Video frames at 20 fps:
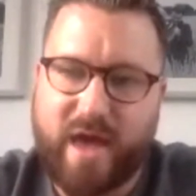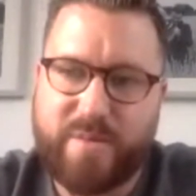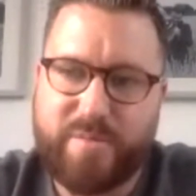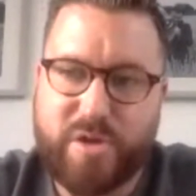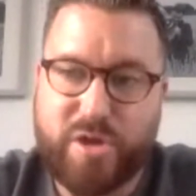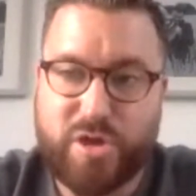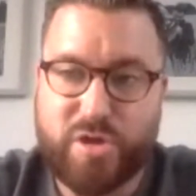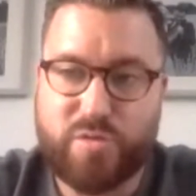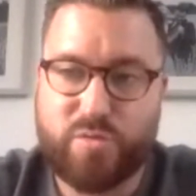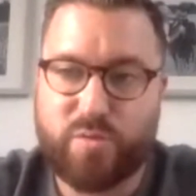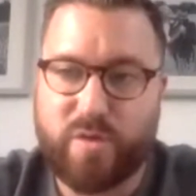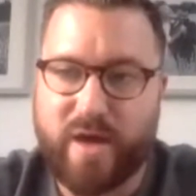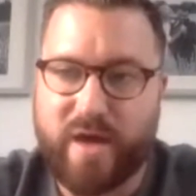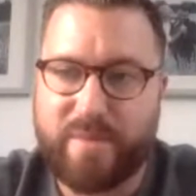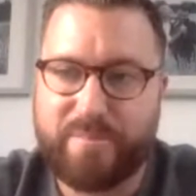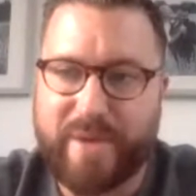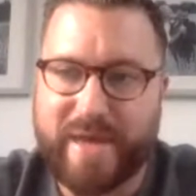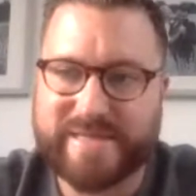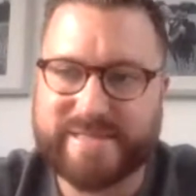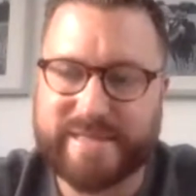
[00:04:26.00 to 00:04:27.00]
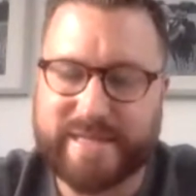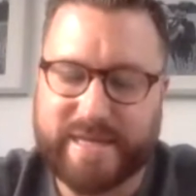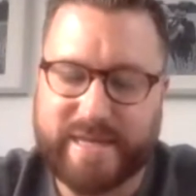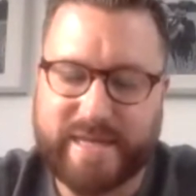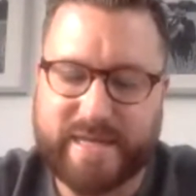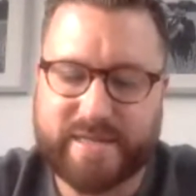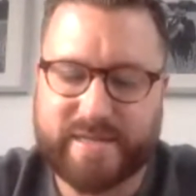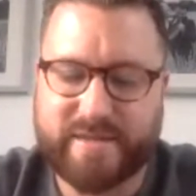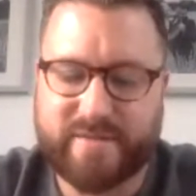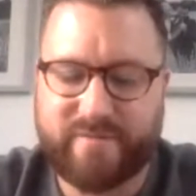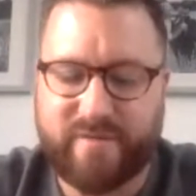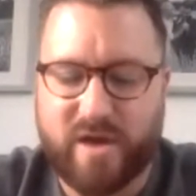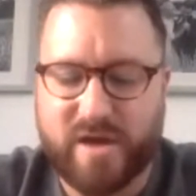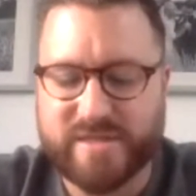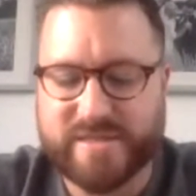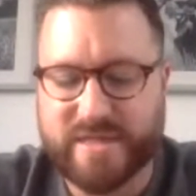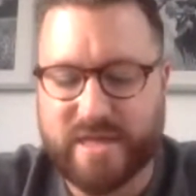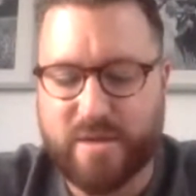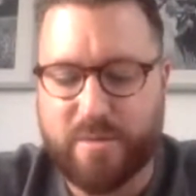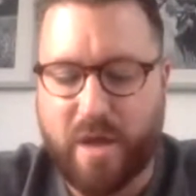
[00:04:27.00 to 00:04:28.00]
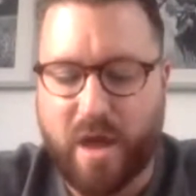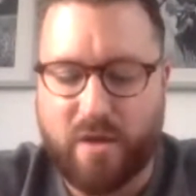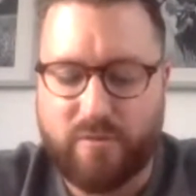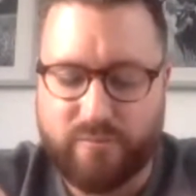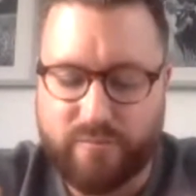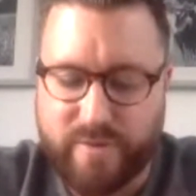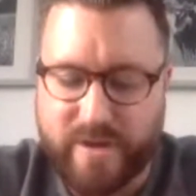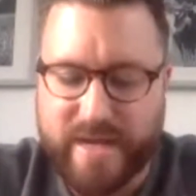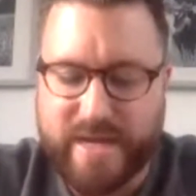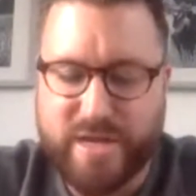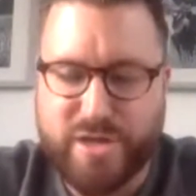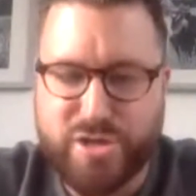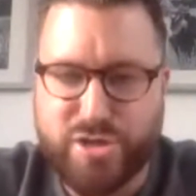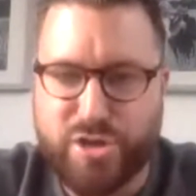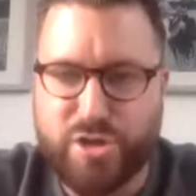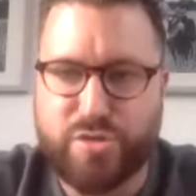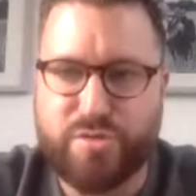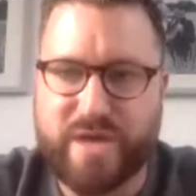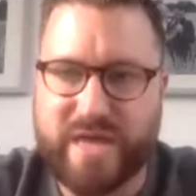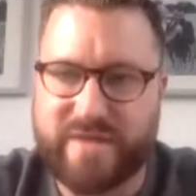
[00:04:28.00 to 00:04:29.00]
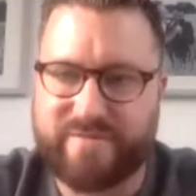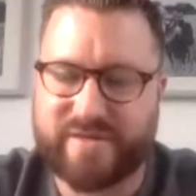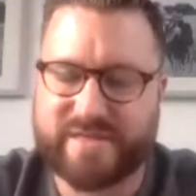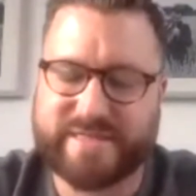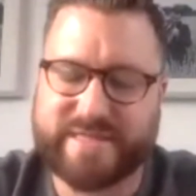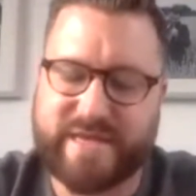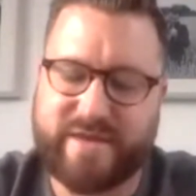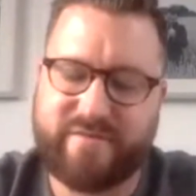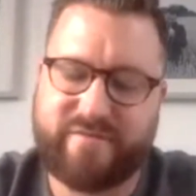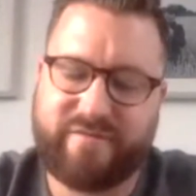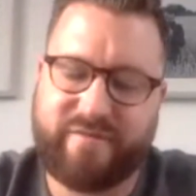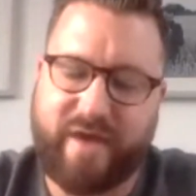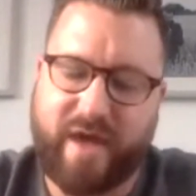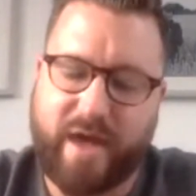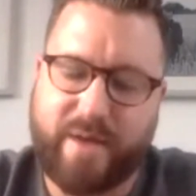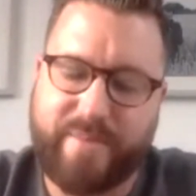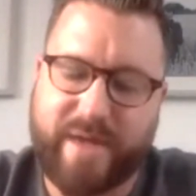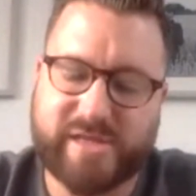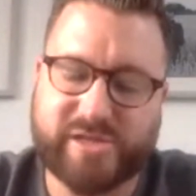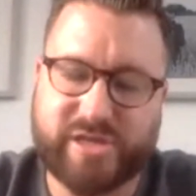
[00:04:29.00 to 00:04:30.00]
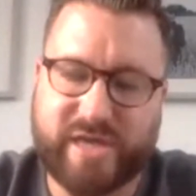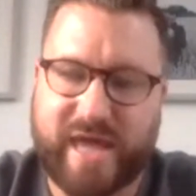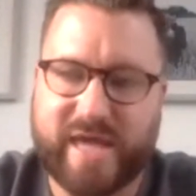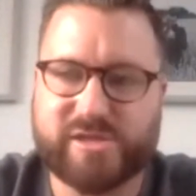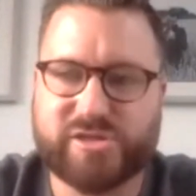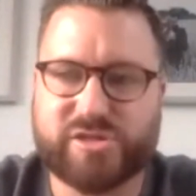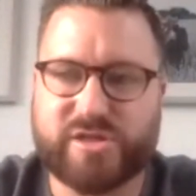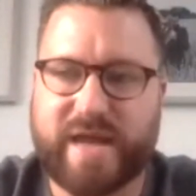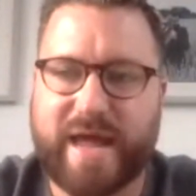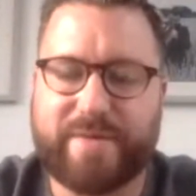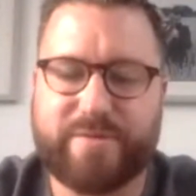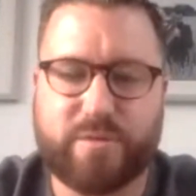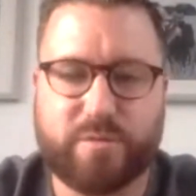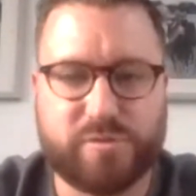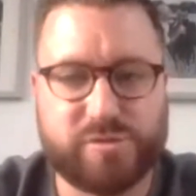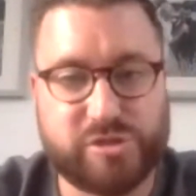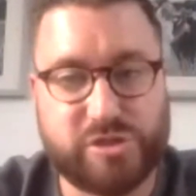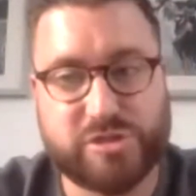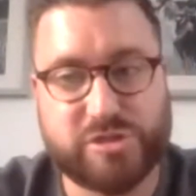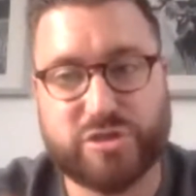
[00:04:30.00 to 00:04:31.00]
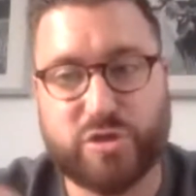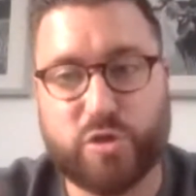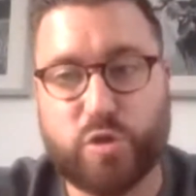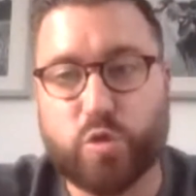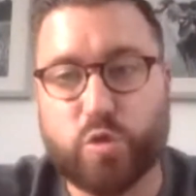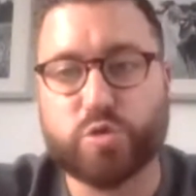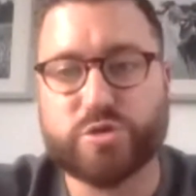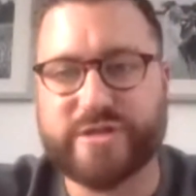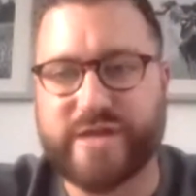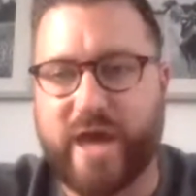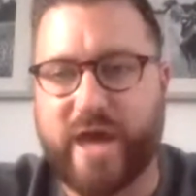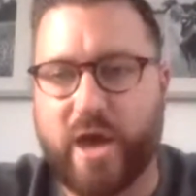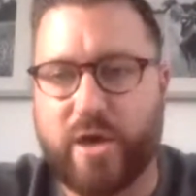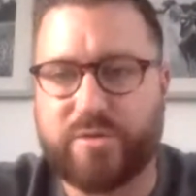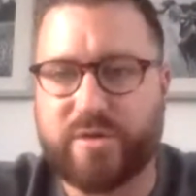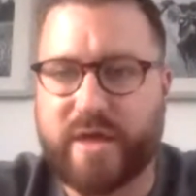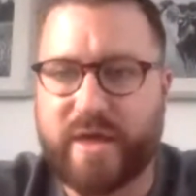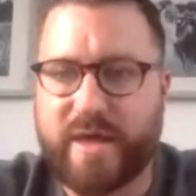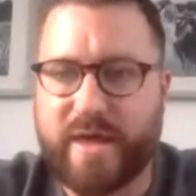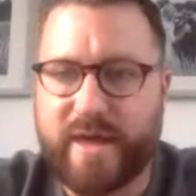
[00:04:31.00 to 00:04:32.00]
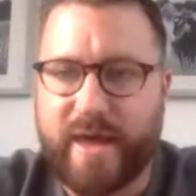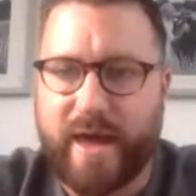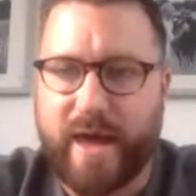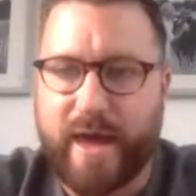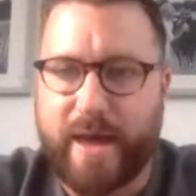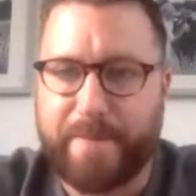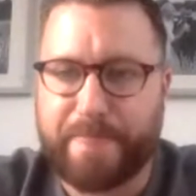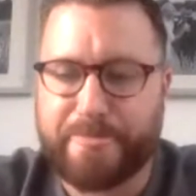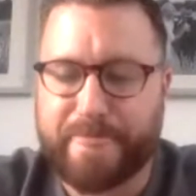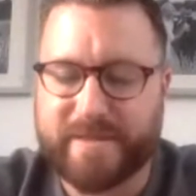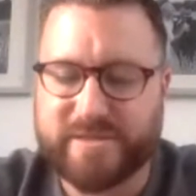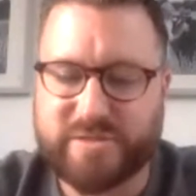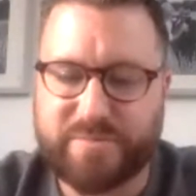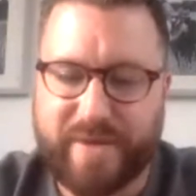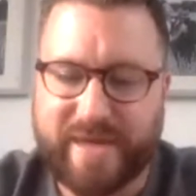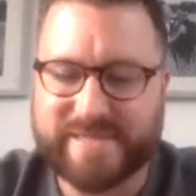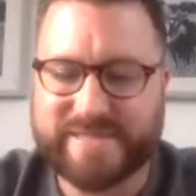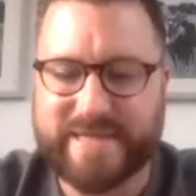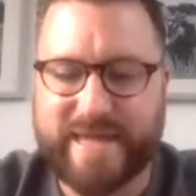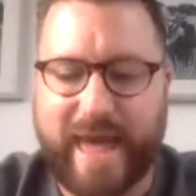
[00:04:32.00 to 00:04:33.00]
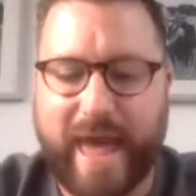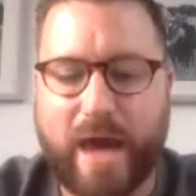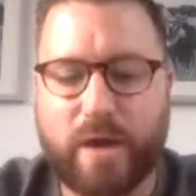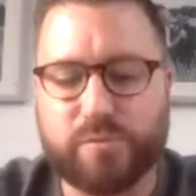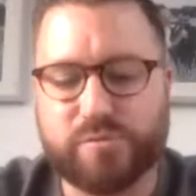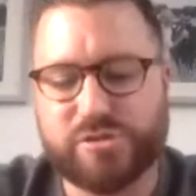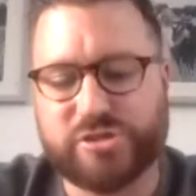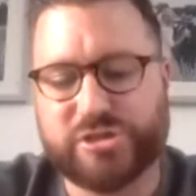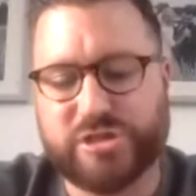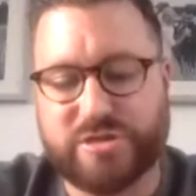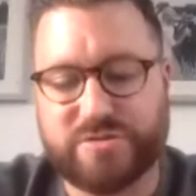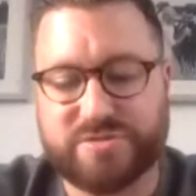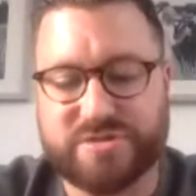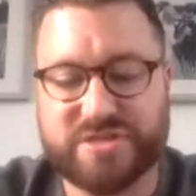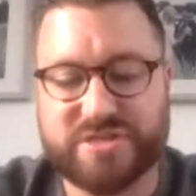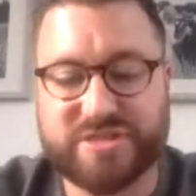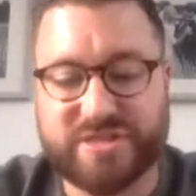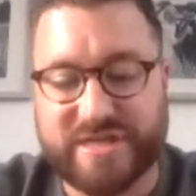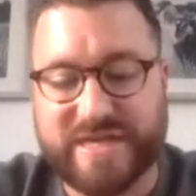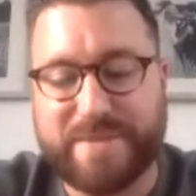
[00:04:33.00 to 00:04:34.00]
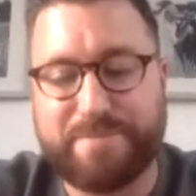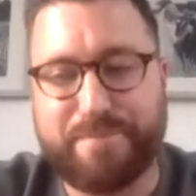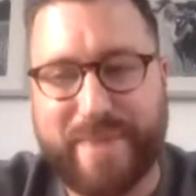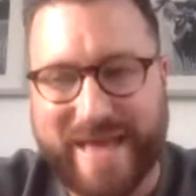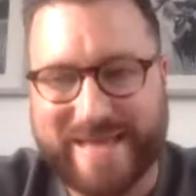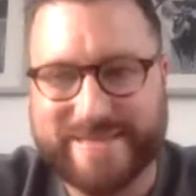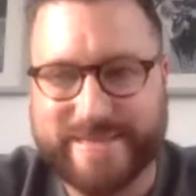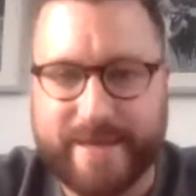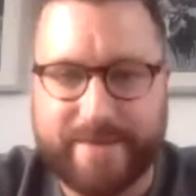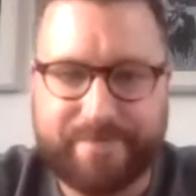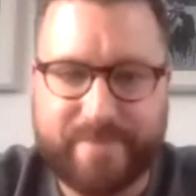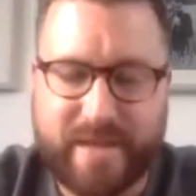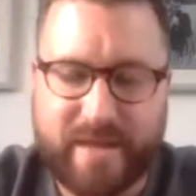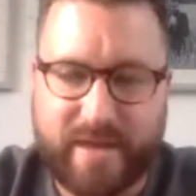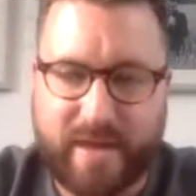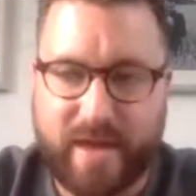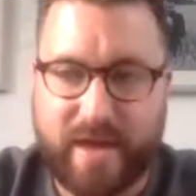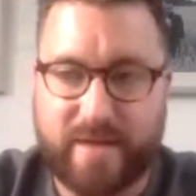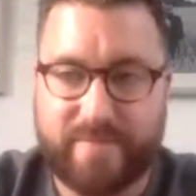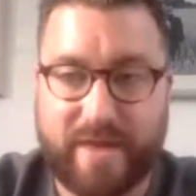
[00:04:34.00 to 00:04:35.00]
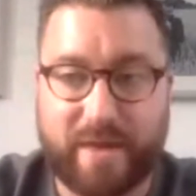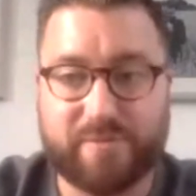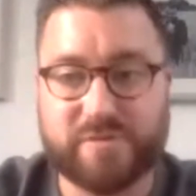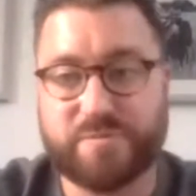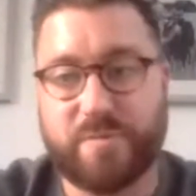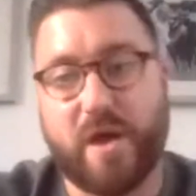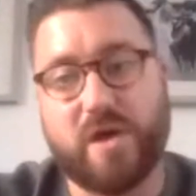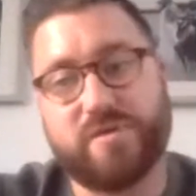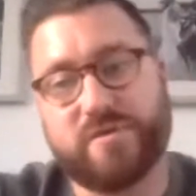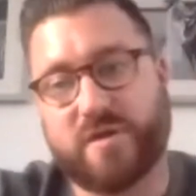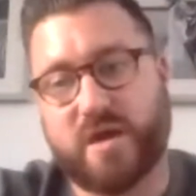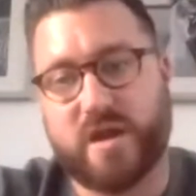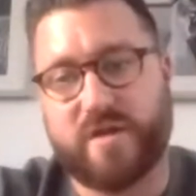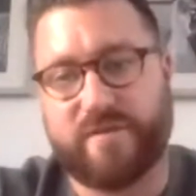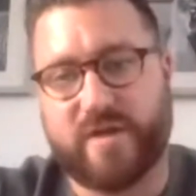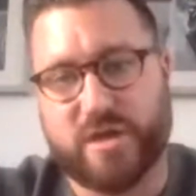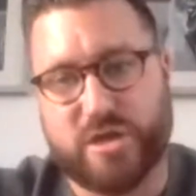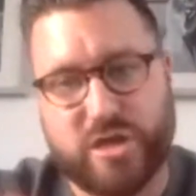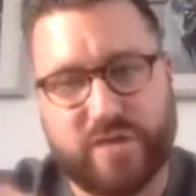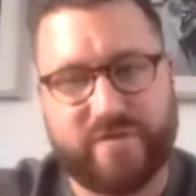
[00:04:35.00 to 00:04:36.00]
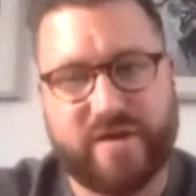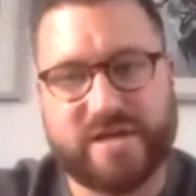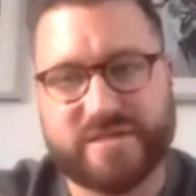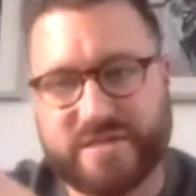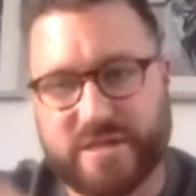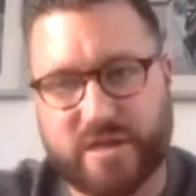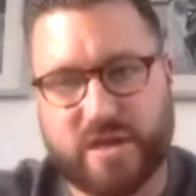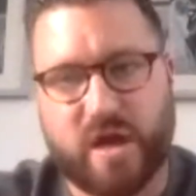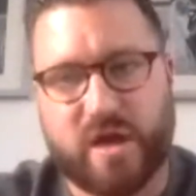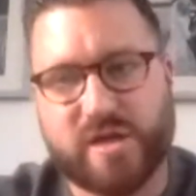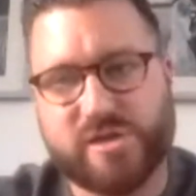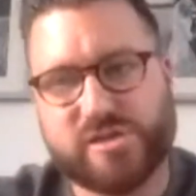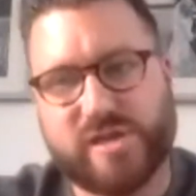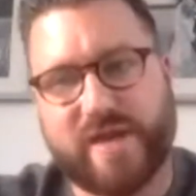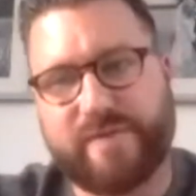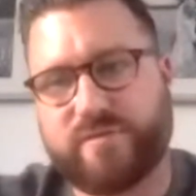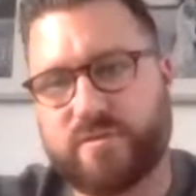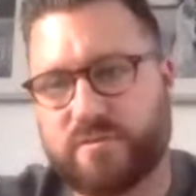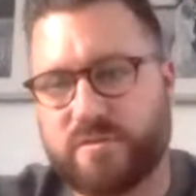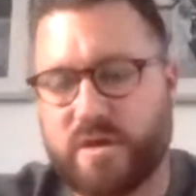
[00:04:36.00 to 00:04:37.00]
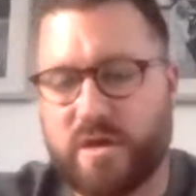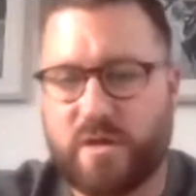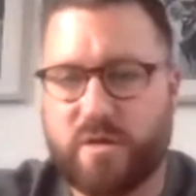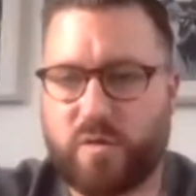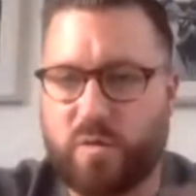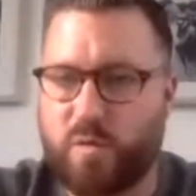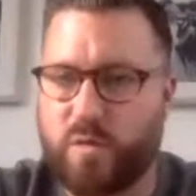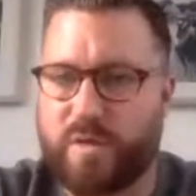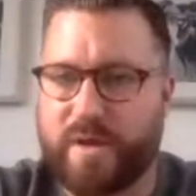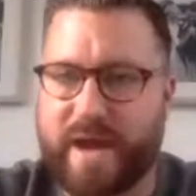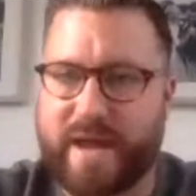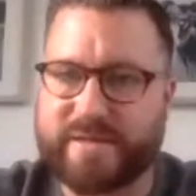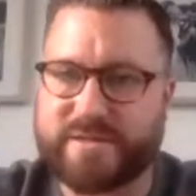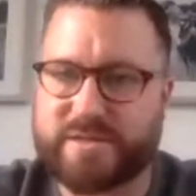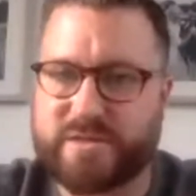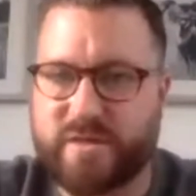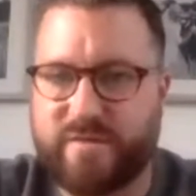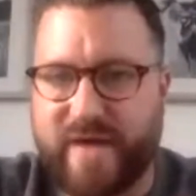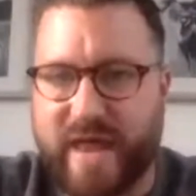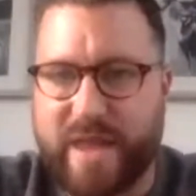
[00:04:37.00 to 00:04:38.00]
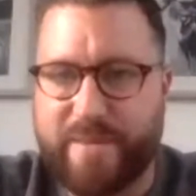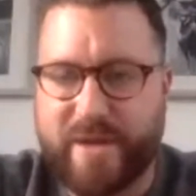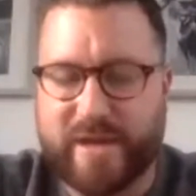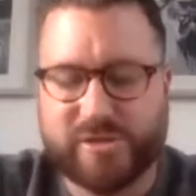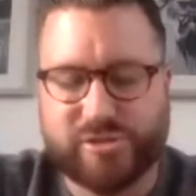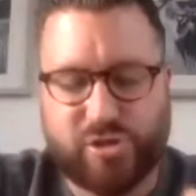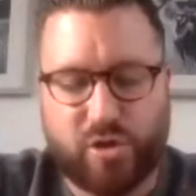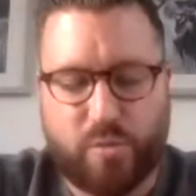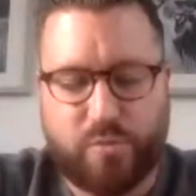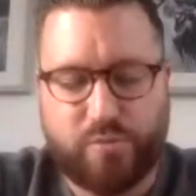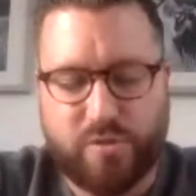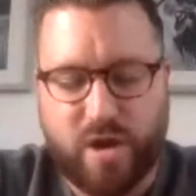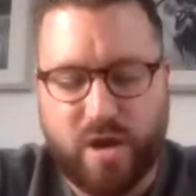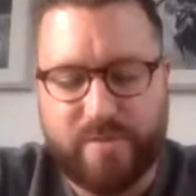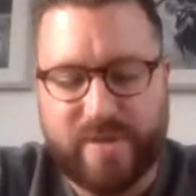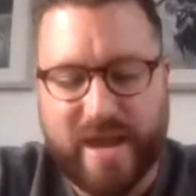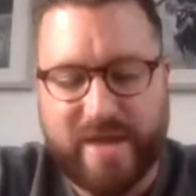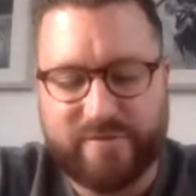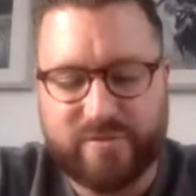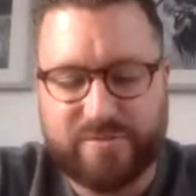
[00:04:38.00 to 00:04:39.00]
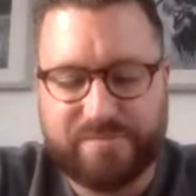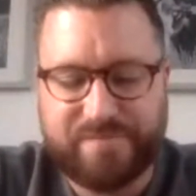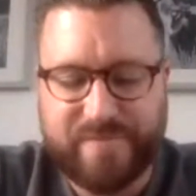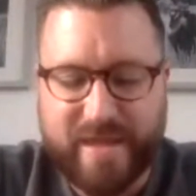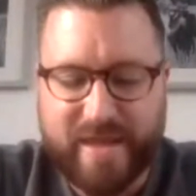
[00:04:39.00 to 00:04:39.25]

who were basically devising a really new, innovative educational app that was using audio to basically help students study better. That was both kind of at university and college level, all the way down to sort of elementary or primary level.